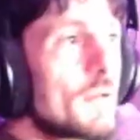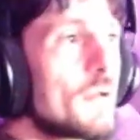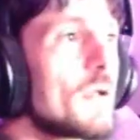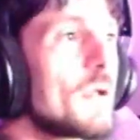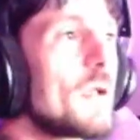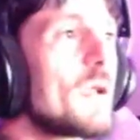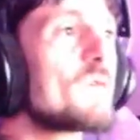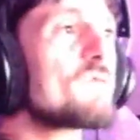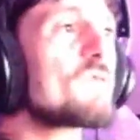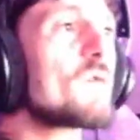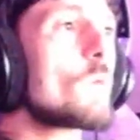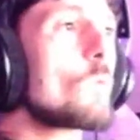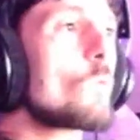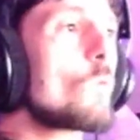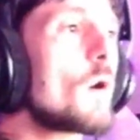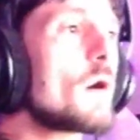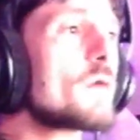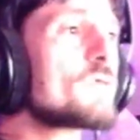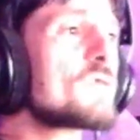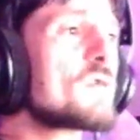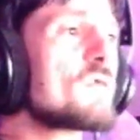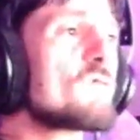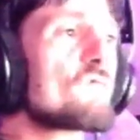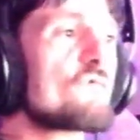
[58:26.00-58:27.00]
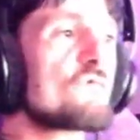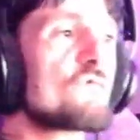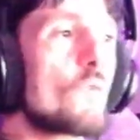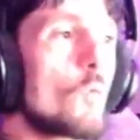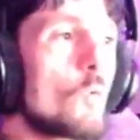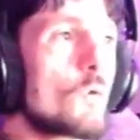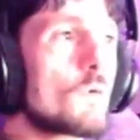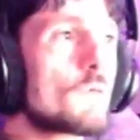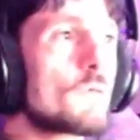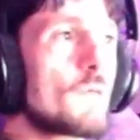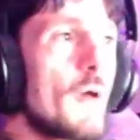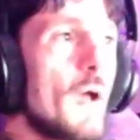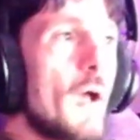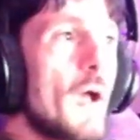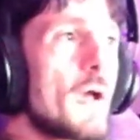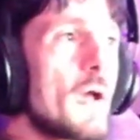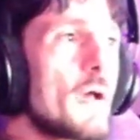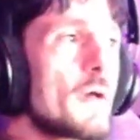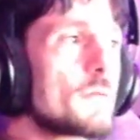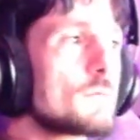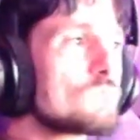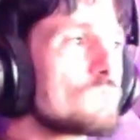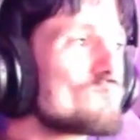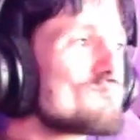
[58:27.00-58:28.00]
If it wasn't for
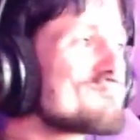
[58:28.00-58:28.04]
that,